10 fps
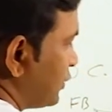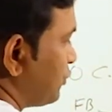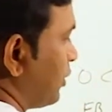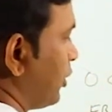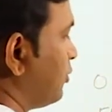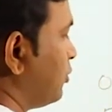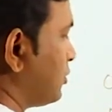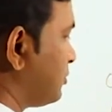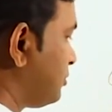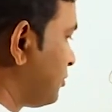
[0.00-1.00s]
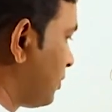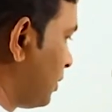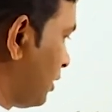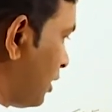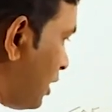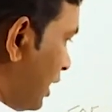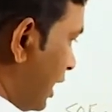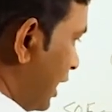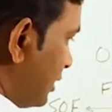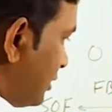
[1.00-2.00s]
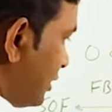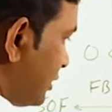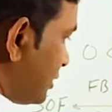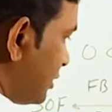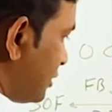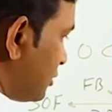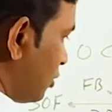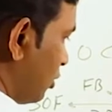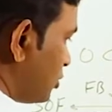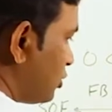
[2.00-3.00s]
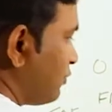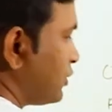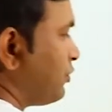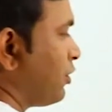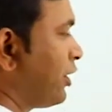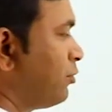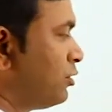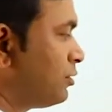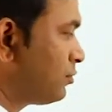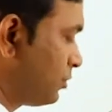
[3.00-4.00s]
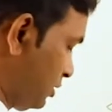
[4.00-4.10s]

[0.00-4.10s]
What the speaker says: of sphenoid bone. And this is also of sphenoid bone.